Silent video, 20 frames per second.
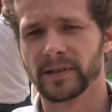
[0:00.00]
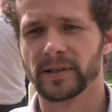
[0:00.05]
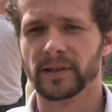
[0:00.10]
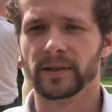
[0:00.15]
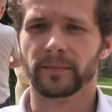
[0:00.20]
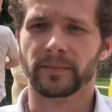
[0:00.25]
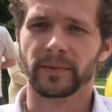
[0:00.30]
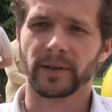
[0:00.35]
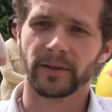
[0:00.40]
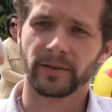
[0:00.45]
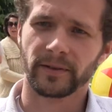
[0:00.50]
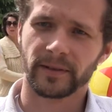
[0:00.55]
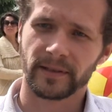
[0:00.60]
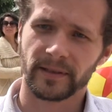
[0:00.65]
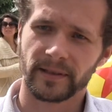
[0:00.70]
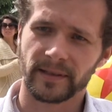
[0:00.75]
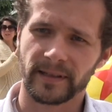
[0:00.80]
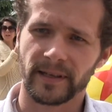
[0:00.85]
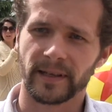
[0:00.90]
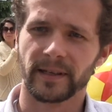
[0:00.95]
sim,
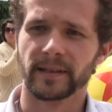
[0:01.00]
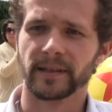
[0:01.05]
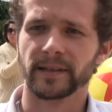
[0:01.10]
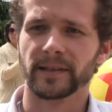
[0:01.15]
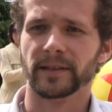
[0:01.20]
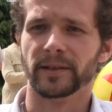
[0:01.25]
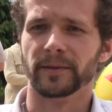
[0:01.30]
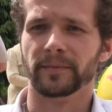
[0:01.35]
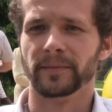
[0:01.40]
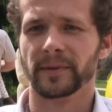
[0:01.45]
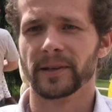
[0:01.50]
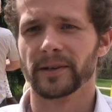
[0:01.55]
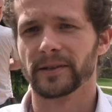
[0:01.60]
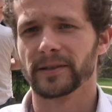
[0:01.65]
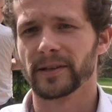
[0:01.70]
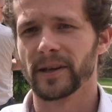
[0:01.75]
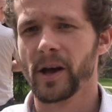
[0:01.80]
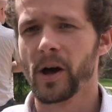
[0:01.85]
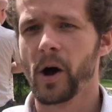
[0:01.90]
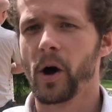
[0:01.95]
there's skin sim,
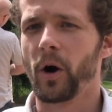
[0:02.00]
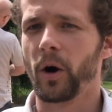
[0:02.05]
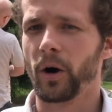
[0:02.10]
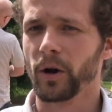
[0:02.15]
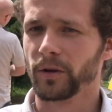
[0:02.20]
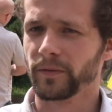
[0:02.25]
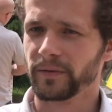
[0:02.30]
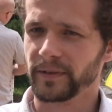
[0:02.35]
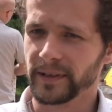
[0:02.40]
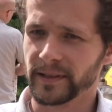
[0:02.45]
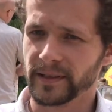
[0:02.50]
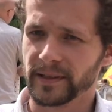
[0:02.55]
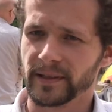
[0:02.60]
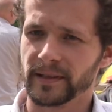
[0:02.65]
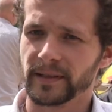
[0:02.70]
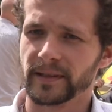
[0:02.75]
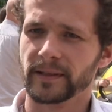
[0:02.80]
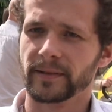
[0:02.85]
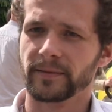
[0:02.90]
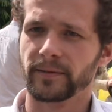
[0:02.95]
there's all of
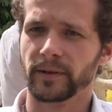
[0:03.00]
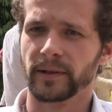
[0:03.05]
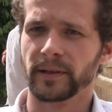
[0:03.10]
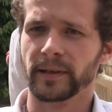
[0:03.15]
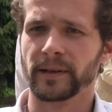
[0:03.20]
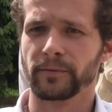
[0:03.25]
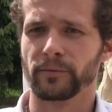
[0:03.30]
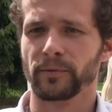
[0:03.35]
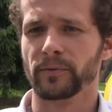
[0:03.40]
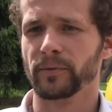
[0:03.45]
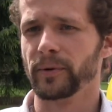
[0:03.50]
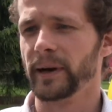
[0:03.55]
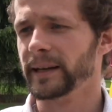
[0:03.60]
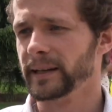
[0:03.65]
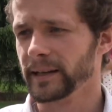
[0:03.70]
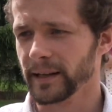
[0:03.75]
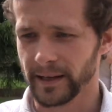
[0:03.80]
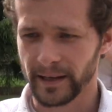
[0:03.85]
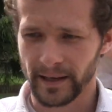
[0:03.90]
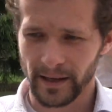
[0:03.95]
these different
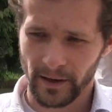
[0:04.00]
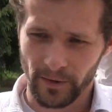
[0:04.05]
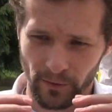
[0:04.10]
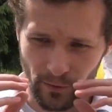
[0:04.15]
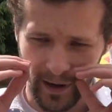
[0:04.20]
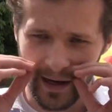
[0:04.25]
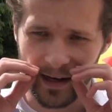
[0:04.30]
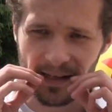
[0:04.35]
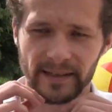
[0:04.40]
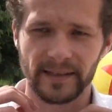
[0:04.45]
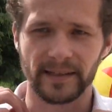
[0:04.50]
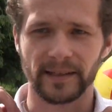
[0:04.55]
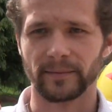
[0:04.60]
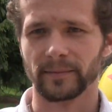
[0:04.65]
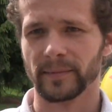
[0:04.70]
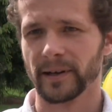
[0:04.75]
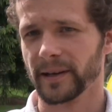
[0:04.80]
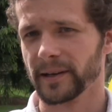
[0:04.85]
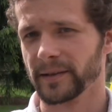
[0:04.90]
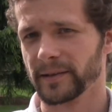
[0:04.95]
rain
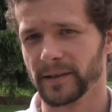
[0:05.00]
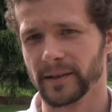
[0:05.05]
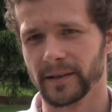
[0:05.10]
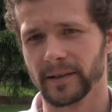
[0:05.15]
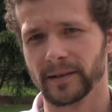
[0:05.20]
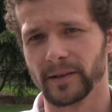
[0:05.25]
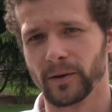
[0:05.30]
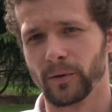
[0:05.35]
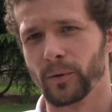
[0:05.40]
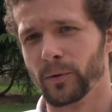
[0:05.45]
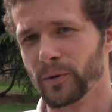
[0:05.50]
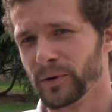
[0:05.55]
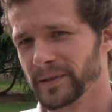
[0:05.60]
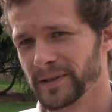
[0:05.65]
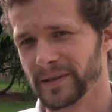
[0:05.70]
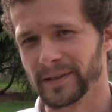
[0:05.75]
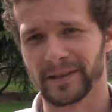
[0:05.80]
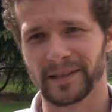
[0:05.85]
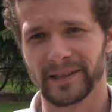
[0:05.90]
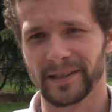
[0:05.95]
sim, like the
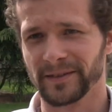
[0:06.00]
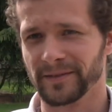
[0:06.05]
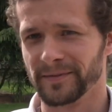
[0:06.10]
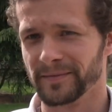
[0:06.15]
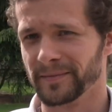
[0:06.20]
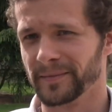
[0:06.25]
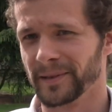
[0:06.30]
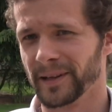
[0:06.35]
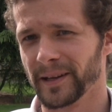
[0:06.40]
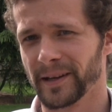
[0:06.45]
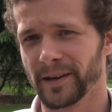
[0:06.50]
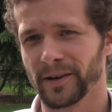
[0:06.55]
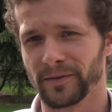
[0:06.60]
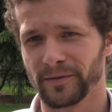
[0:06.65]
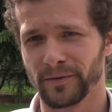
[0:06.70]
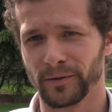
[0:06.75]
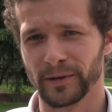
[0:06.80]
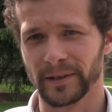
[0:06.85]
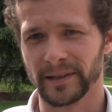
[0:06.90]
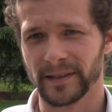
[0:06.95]
horses even like are
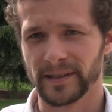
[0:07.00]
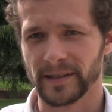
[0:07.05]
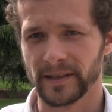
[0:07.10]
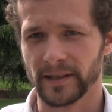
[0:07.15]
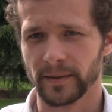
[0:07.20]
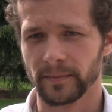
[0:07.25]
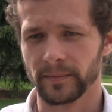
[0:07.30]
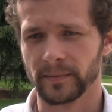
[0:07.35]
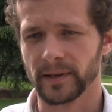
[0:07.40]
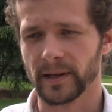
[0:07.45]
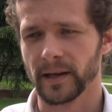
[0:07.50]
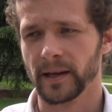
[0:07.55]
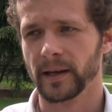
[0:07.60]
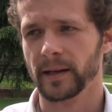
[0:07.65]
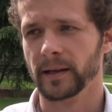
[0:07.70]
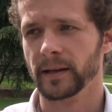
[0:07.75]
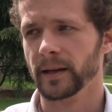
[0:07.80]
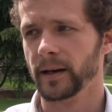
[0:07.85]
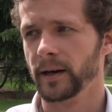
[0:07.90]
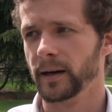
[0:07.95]
fully simmed,
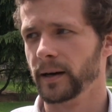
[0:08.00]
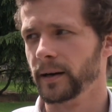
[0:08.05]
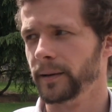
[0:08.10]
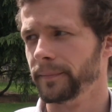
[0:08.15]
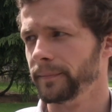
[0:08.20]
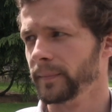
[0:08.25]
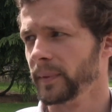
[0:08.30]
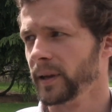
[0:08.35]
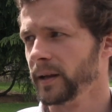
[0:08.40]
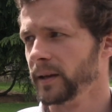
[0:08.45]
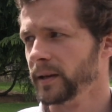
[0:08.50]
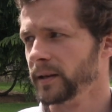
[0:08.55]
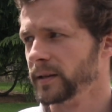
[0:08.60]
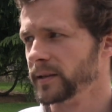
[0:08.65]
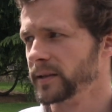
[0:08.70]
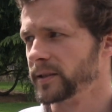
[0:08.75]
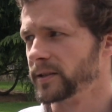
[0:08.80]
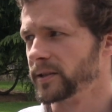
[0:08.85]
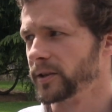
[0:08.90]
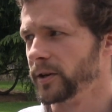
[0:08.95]
and
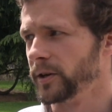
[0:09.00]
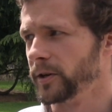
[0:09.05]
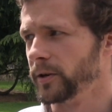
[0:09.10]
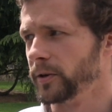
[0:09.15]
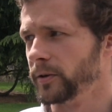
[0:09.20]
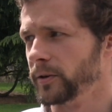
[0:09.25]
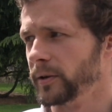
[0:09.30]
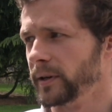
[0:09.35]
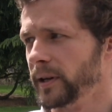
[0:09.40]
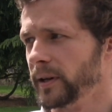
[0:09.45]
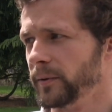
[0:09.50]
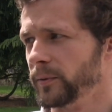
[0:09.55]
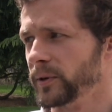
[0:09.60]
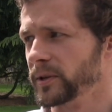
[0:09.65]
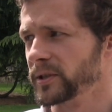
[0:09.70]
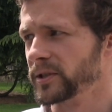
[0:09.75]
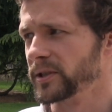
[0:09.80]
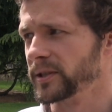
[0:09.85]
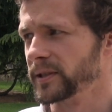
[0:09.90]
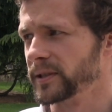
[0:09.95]
so it
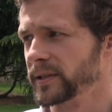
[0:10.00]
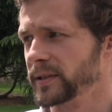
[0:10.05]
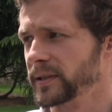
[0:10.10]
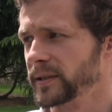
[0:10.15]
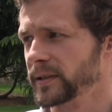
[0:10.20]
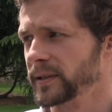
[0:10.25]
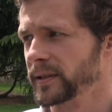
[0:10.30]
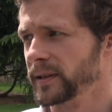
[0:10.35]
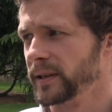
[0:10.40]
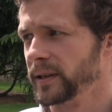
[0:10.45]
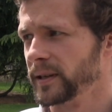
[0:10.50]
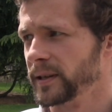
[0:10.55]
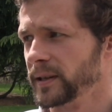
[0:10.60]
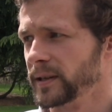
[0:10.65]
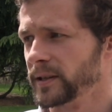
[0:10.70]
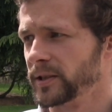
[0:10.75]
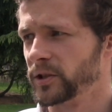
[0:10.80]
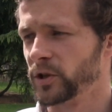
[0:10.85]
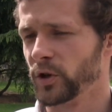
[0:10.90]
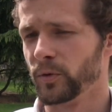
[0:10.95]
was just
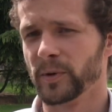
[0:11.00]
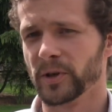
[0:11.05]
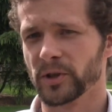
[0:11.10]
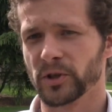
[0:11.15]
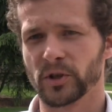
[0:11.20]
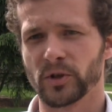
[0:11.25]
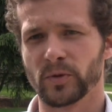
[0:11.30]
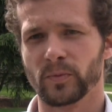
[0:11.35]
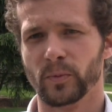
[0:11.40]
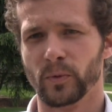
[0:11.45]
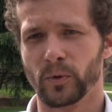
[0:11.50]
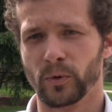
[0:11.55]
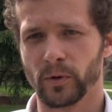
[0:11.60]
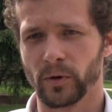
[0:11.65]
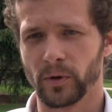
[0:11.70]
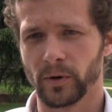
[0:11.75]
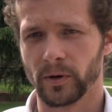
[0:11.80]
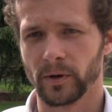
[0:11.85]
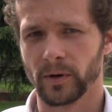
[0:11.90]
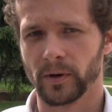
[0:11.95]
so much
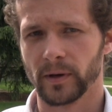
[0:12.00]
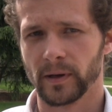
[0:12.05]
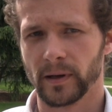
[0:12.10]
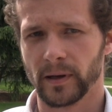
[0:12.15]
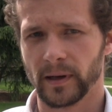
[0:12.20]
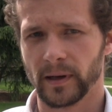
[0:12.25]
more